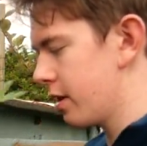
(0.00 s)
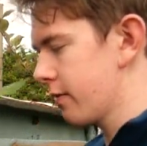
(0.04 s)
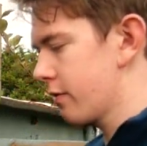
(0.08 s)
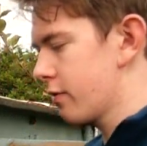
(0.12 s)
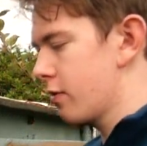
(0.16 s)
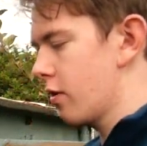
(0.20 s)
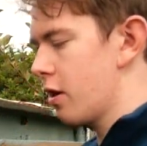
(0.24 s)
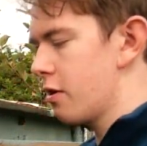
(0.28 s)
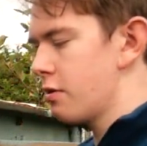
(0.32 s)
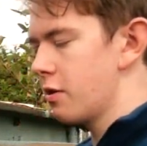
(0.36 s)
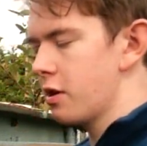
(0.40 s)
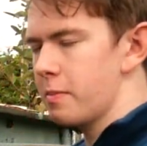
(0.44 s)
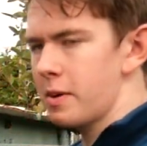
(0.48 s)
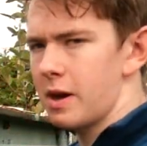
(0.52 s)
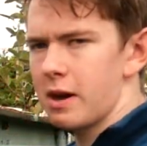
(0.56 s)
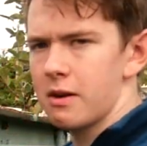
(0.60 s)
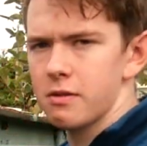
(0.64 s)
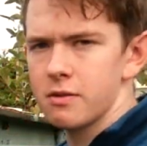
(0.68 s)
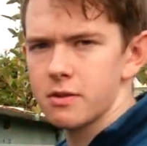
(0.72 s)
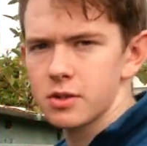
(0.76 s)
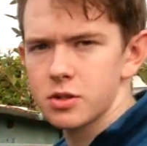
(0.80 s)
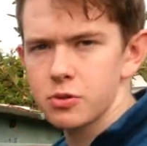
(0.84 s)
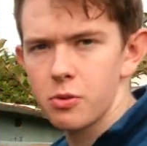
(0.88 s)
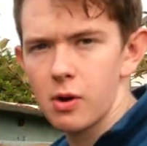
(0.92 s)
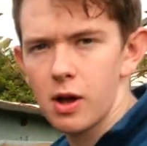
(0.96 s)
I've grown
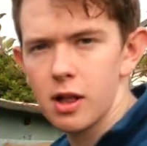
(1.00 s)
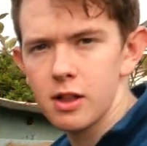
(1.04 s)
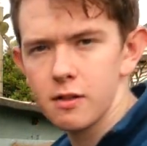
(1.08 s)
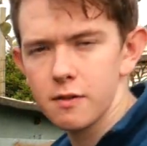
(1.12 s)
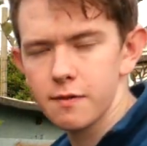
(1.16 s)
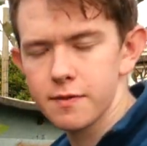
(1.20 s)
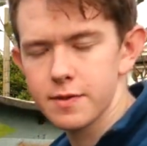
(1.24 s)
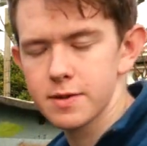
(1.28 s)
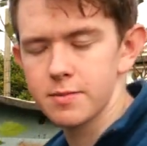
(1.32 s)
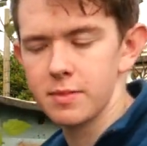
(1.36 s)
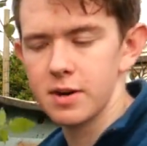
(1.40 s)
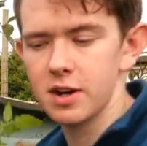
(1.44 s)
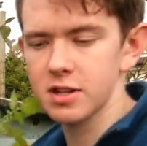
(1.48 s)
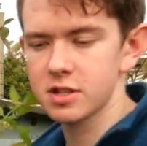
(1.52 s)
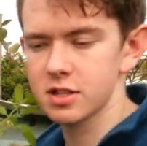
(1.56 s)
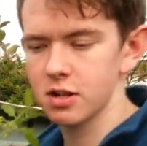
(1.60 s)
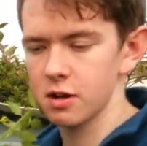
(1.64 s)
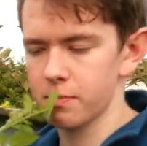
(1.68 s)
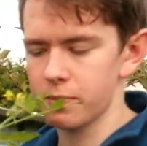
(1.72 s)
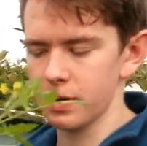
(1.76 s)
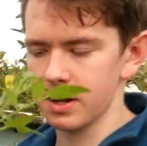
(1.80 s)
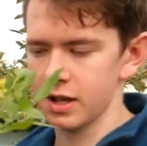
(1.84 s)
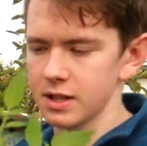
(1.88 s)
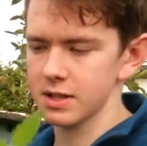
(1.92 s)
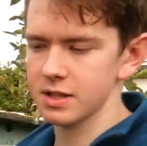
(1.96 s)
about 12 tomato
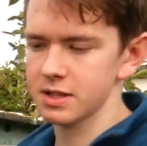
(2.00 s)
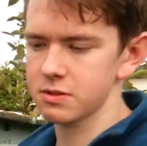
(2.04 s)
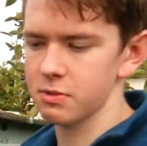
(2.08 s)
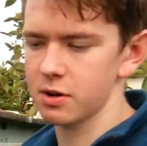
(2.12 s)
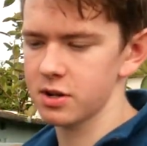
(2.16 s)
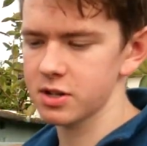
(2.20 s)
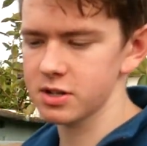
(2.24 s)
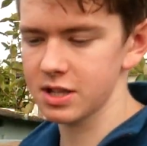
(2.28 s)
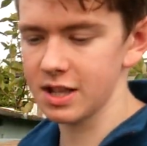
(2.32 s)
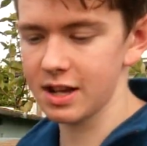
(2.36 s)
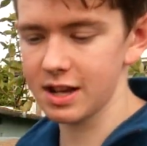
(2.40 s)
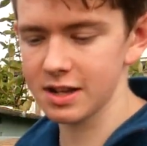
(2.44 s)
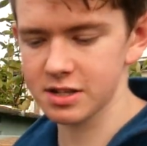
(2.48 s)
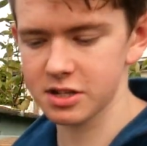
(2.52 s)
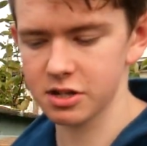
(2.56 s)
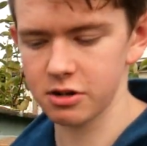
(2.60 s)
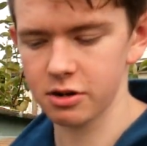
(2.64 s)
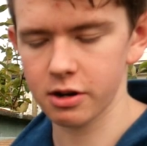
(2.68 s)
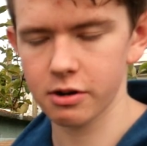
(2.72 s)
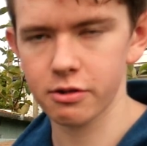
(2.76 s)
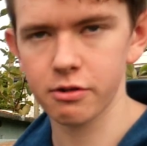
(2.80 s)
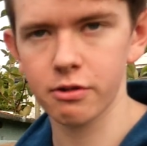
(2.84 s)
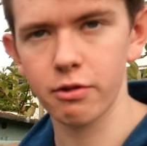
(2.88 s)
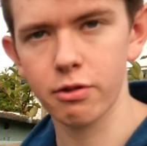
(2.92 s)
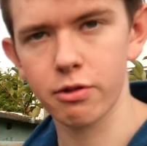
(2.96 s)
plants, whereas last
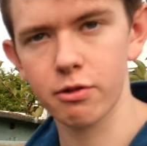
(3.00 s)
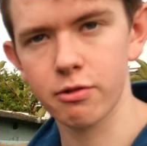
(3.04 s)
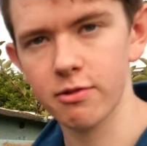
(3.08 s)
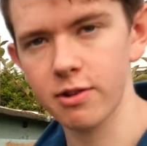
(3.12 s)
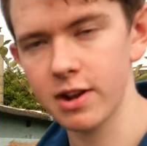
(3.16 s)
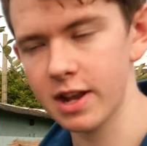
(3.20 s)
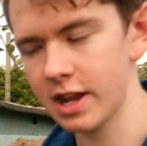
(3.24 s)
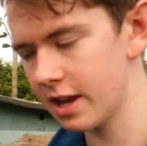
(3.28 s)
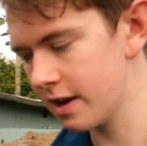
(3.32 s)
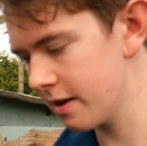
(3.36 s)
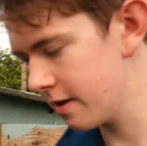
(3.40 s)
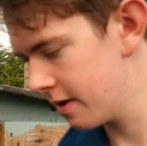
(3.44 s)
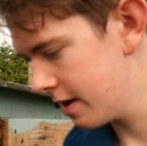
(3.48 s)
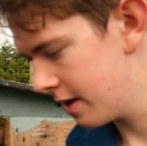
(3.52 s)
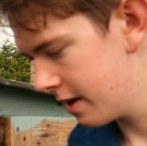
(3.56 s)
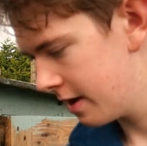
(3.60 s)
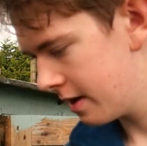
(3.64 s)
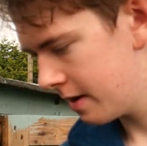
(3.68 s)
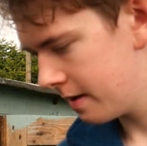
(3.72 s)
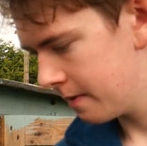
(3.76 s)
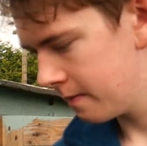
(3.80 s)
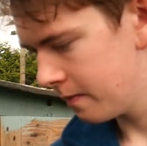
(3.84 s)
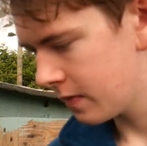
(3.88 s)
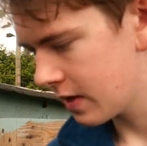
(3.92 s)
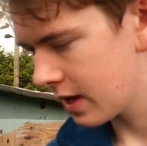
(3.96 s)
year I grew 3,
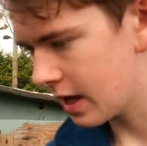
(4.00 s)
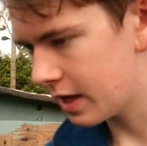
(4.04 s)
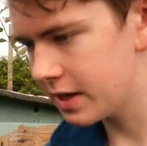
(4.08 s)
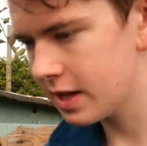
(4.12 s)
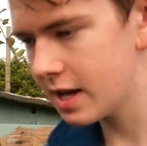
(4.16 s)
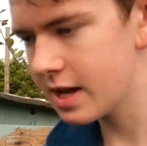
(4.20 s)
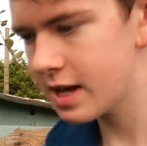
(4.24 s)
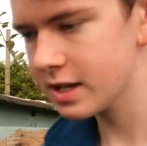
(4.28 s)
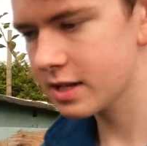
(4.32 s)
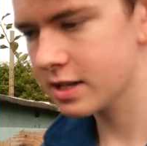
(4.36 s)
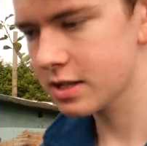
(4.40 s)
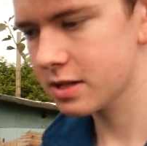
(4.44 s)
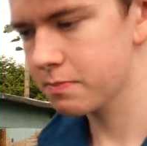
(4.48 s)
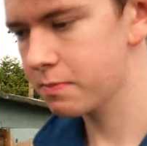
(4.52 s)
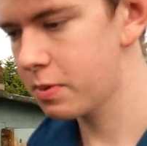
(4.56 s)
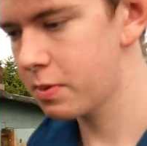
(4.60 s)
and that's